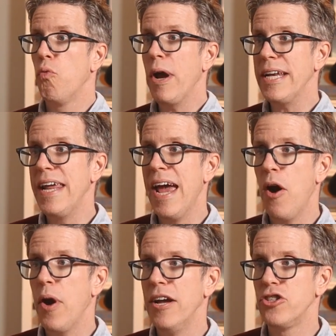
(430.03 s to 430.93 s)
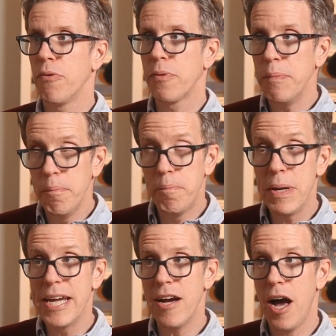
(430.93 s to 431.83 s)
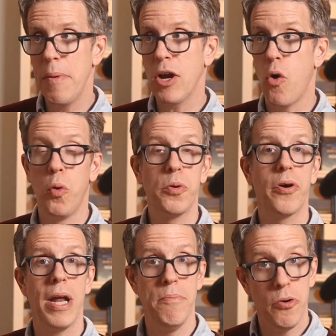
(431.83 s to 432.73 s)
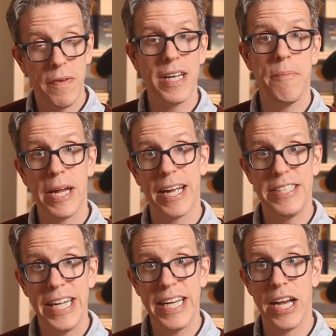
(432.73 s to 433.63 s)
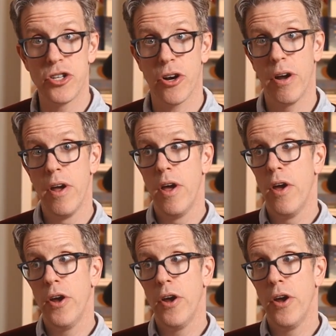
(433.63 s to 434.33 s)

Right now, as you're becoming older and moving to being a teenager,